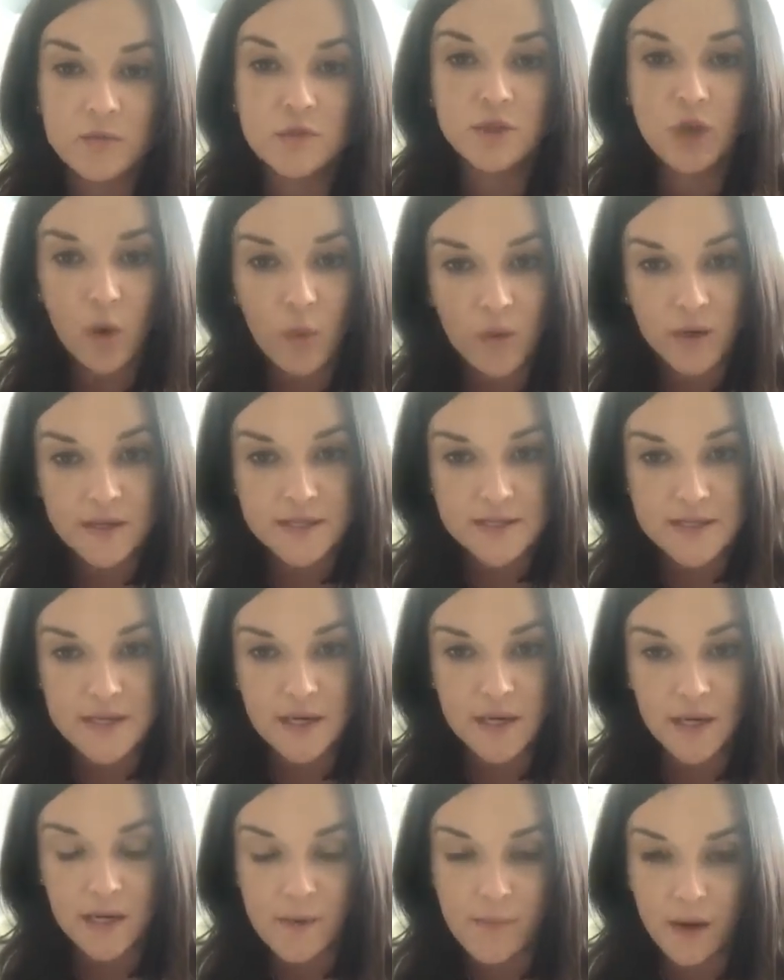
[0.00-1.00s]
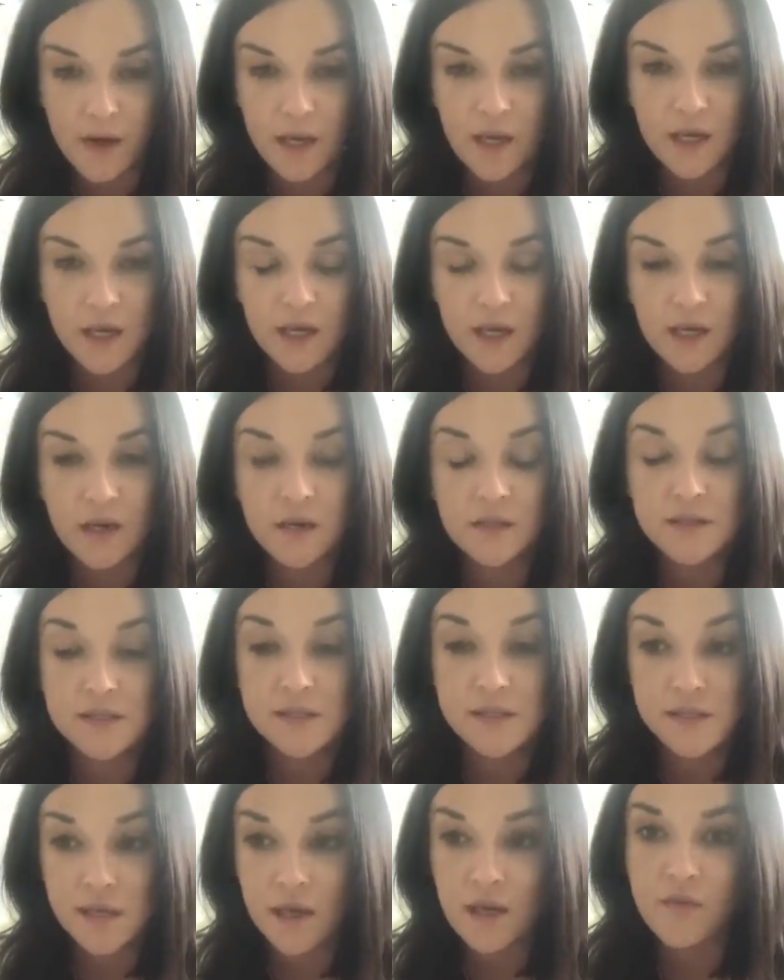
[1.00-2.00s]
don't want to see anybody get
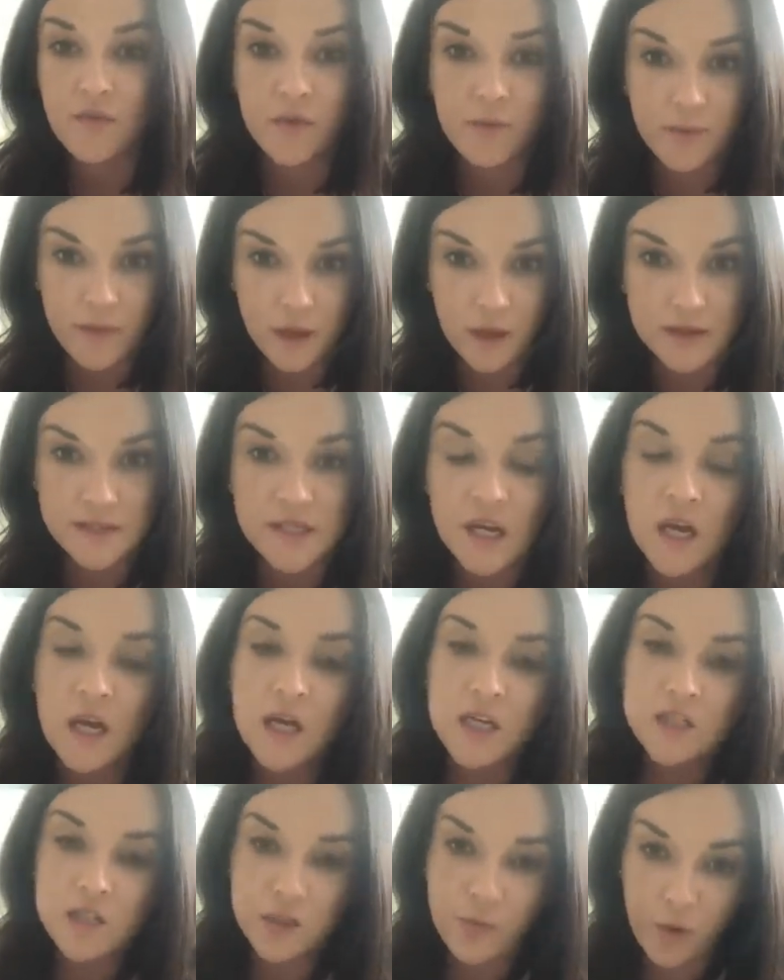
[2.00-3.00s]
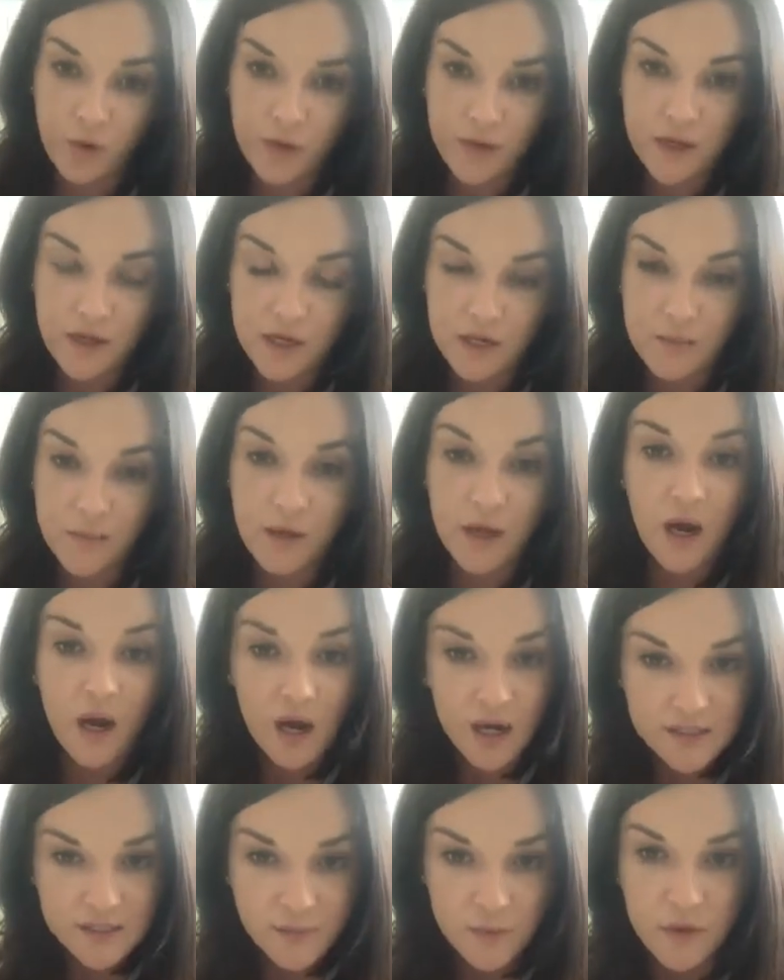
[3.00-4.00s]
sick from this to the point they need to be
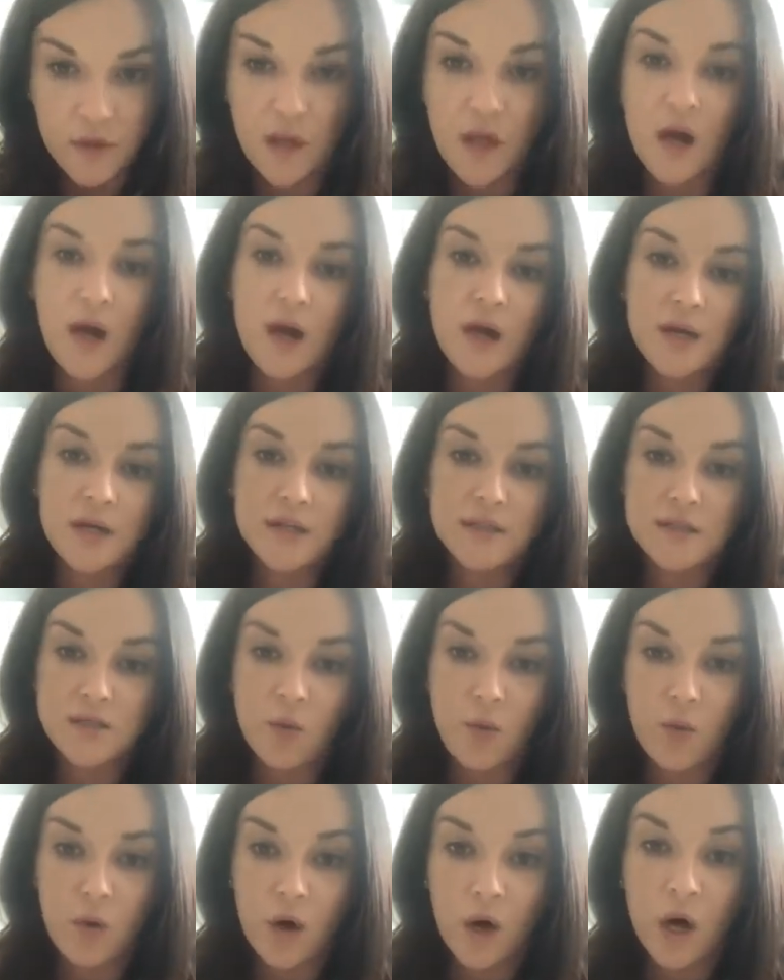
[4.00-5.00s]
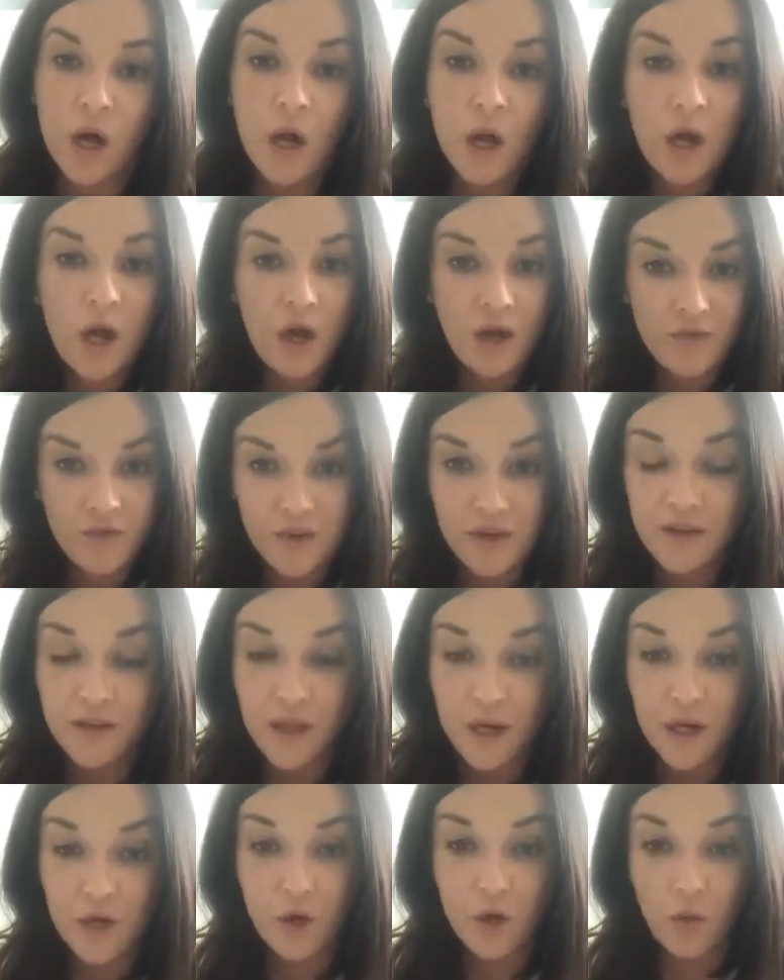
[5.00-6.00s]
hospitalized or a
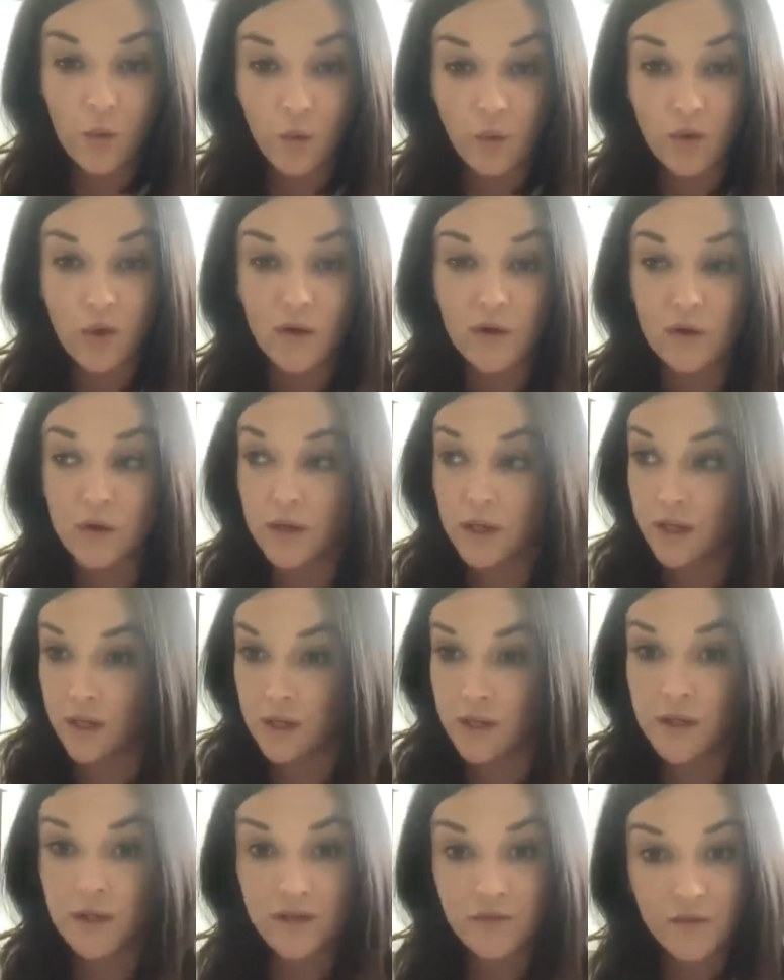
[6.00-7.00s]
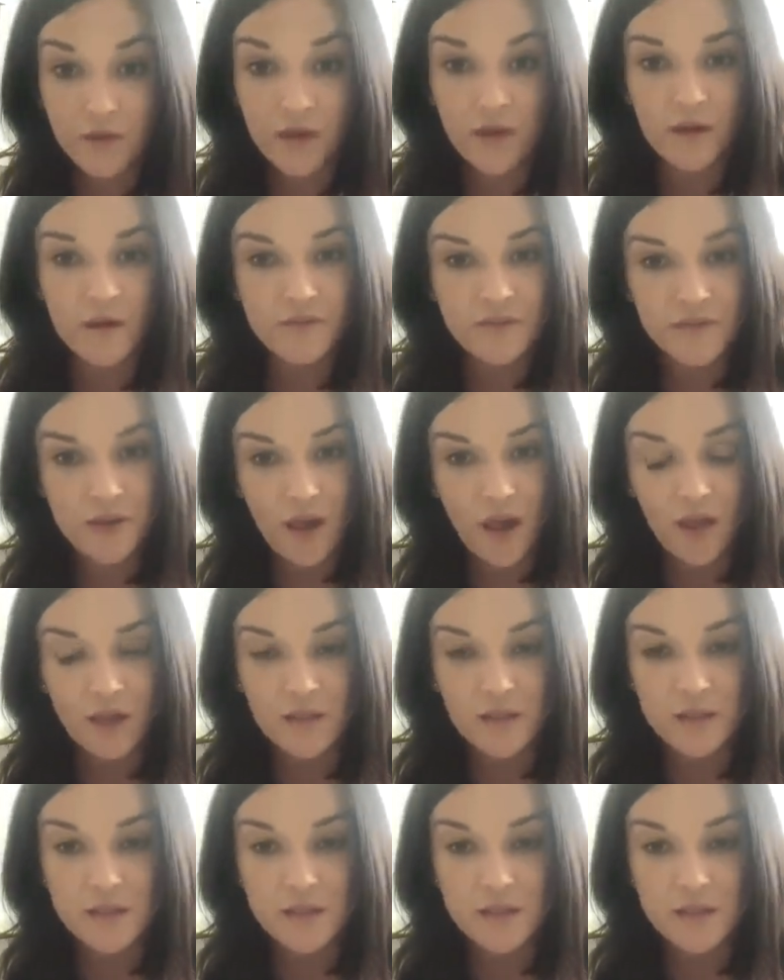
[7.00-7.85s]
ventilator or in the event of death.